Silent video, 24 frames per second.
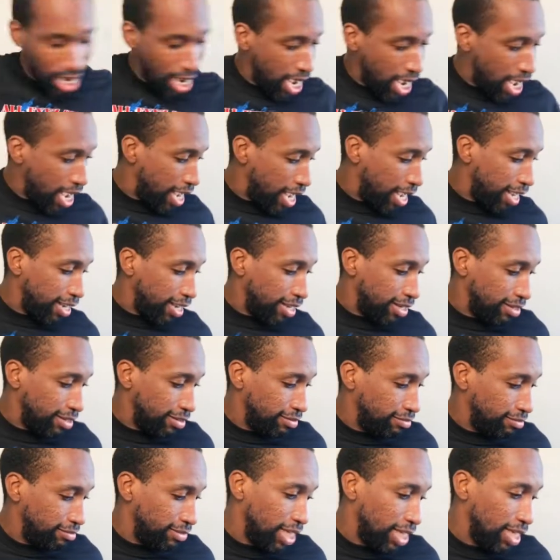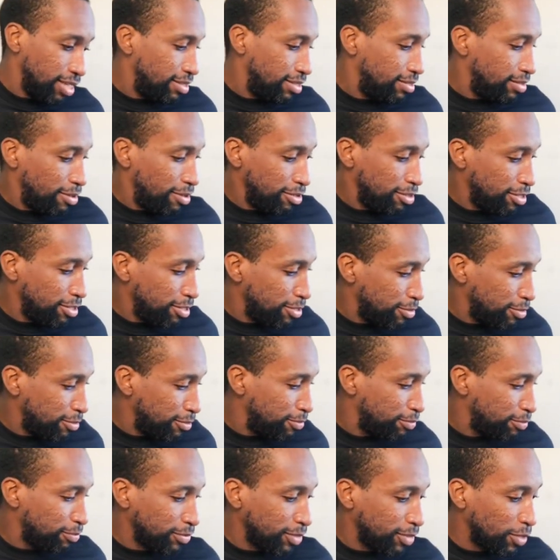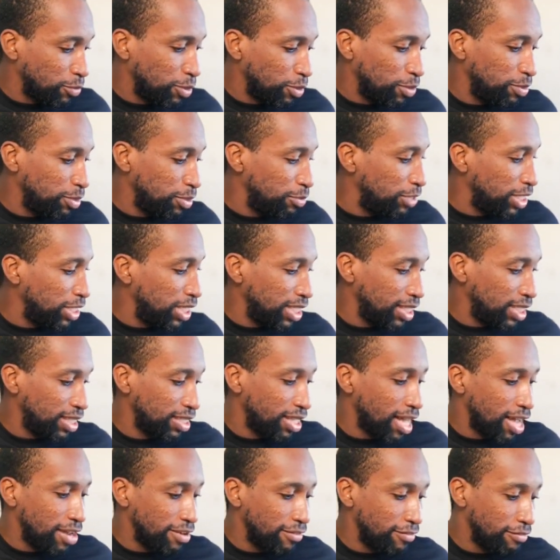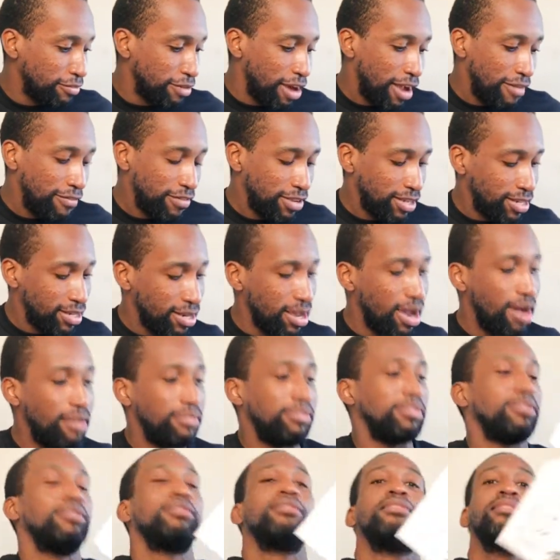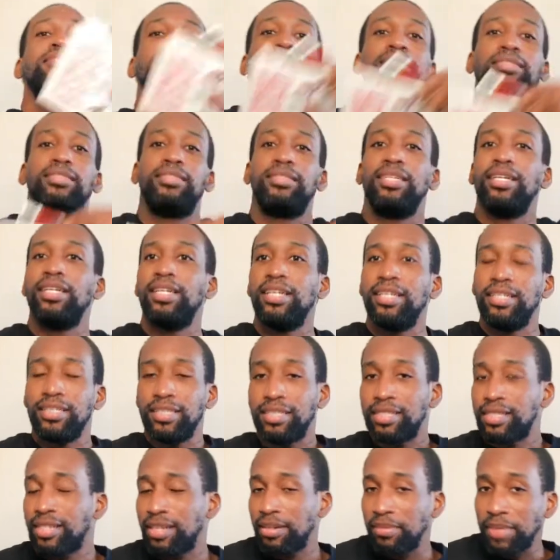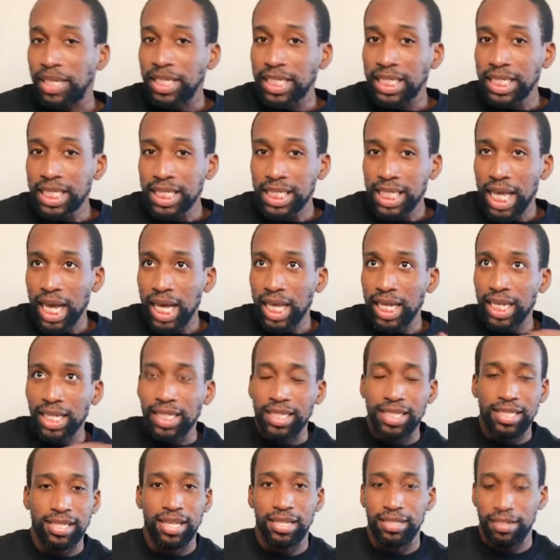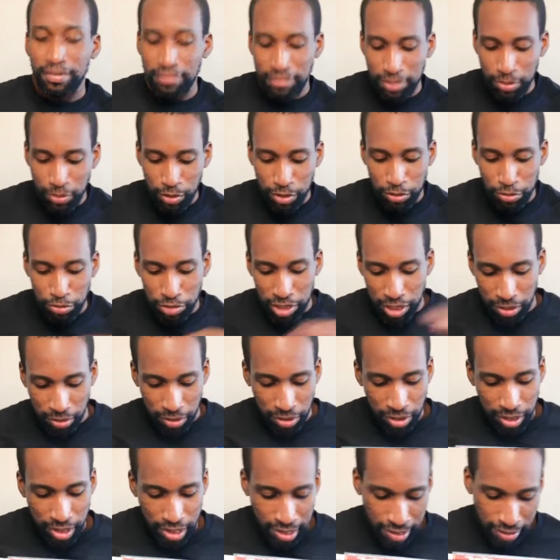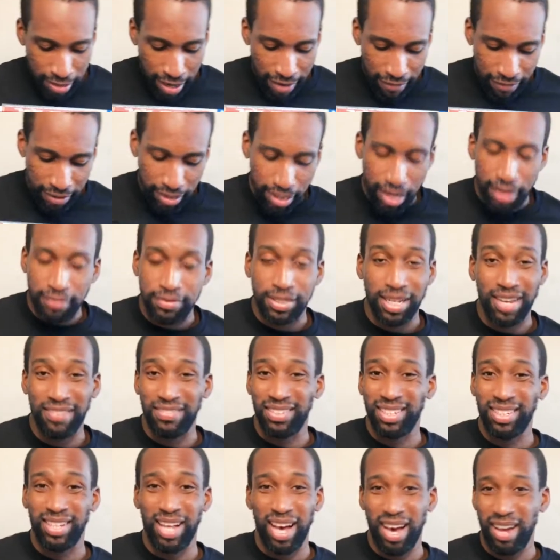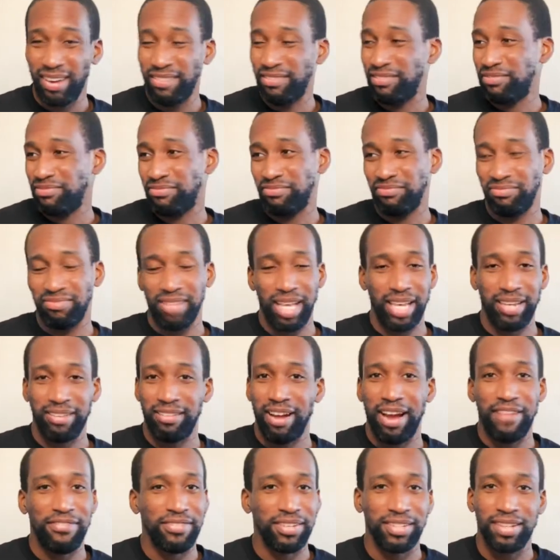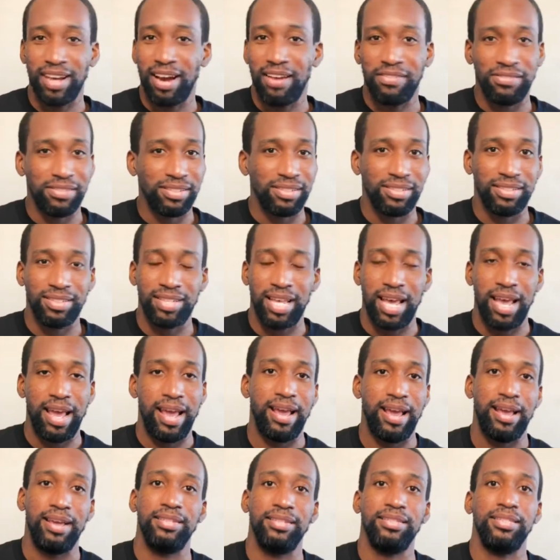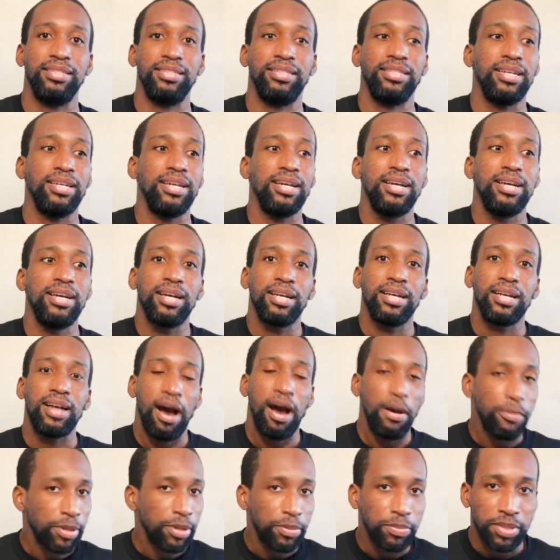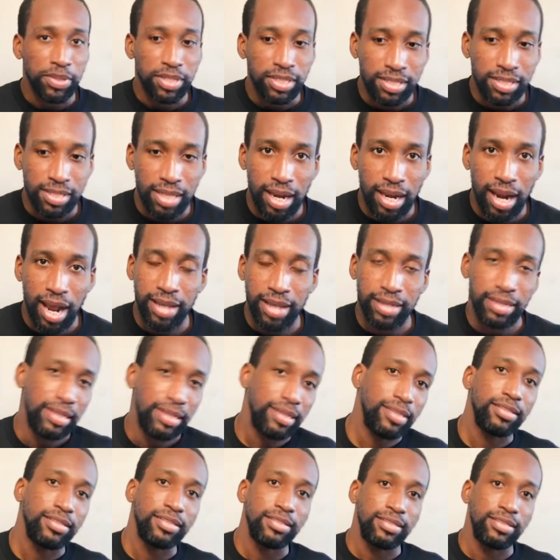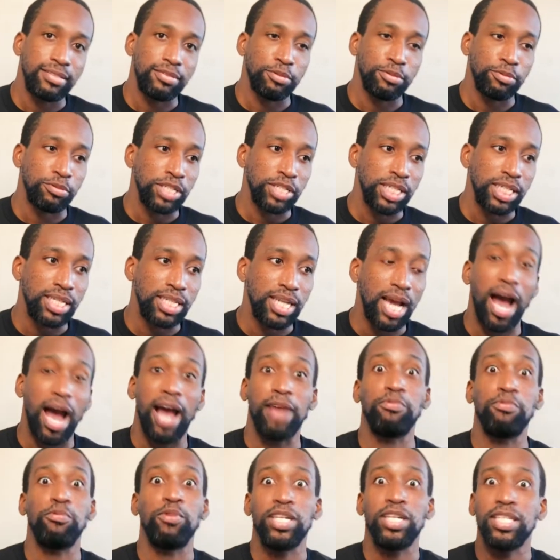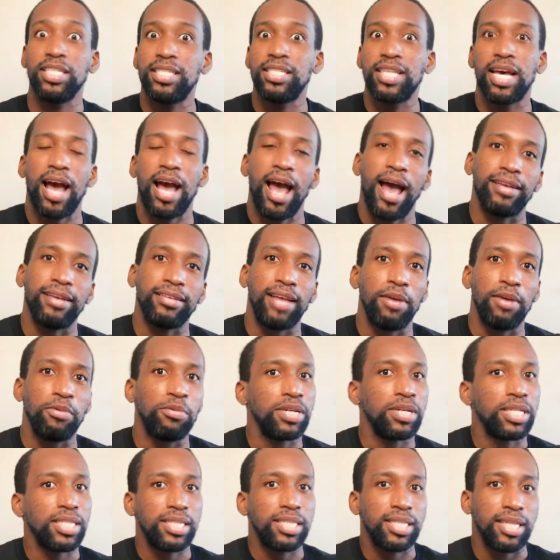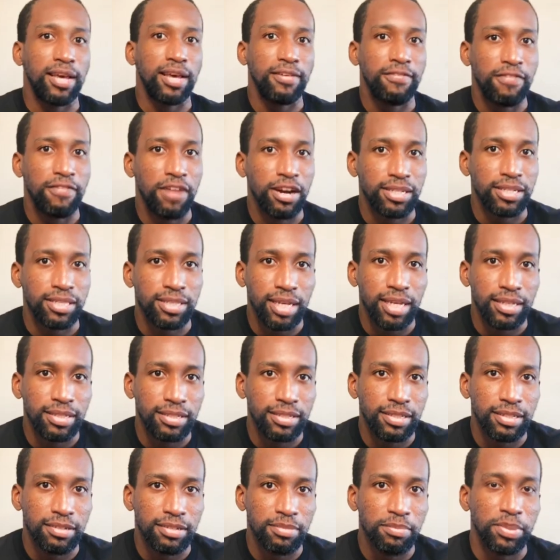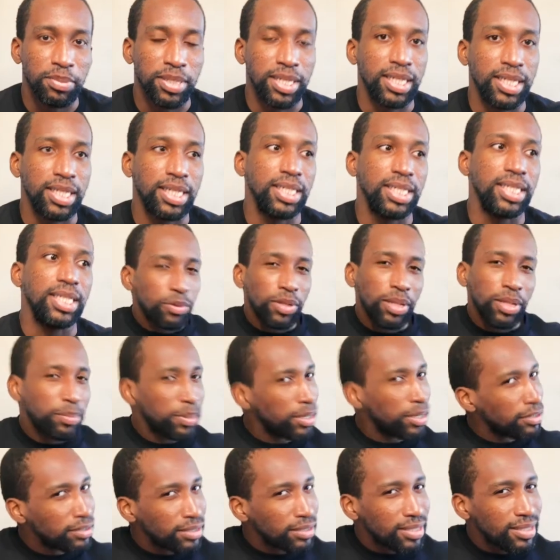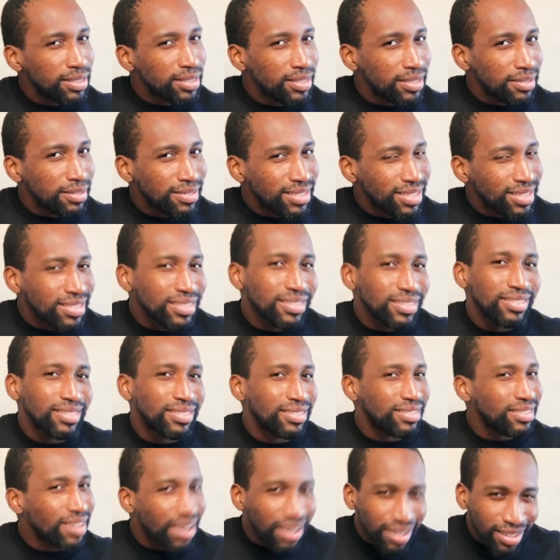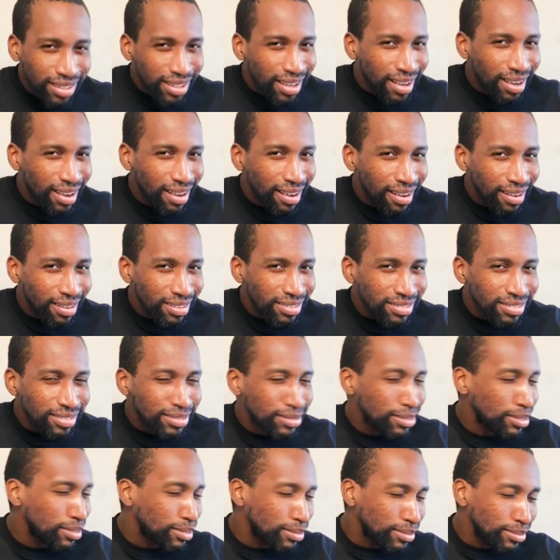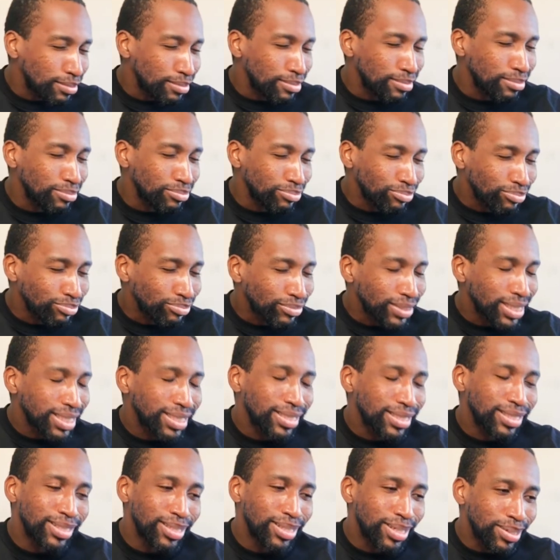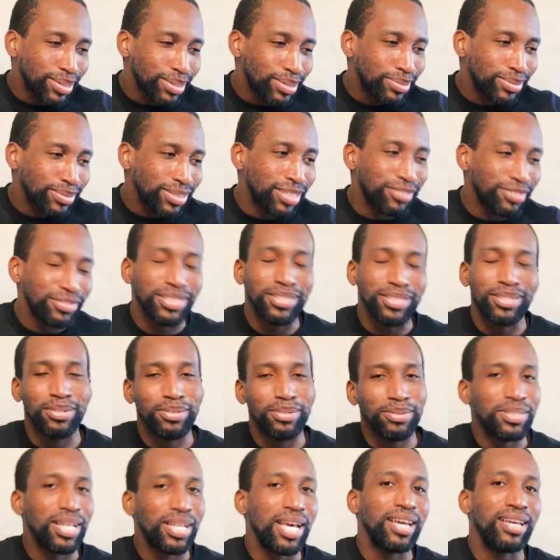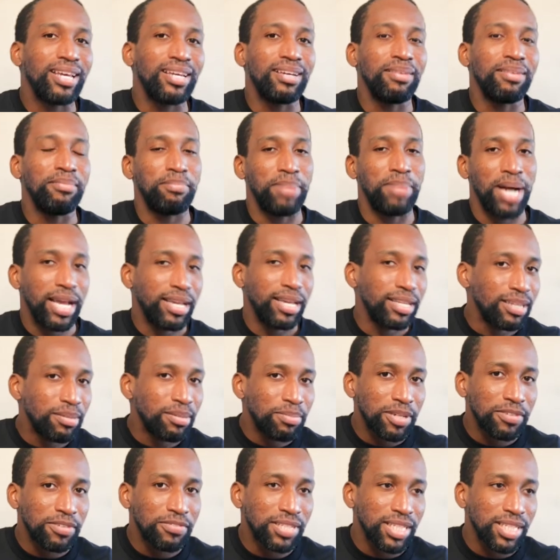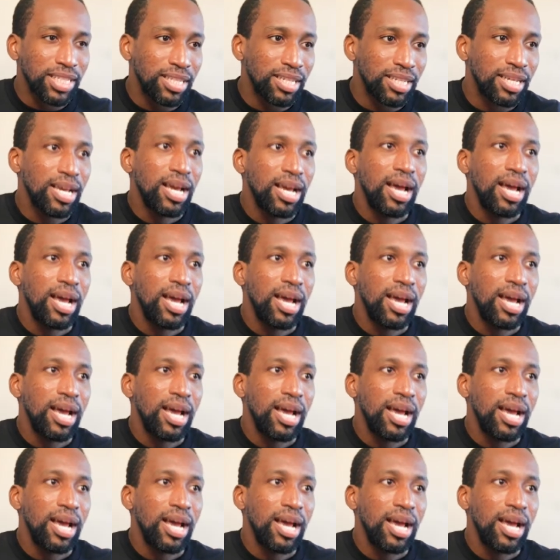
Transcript: I yes also will be reading a lot of graphic novels. This is gonna be exciting because I definitely want to read all these graphic novels. I have a lot of like graphic novels and comic books that I need to read. I wanted to I wanted to get Far Sector, but well apparently the series isn't done yet, you know. So there was no like bind up of it.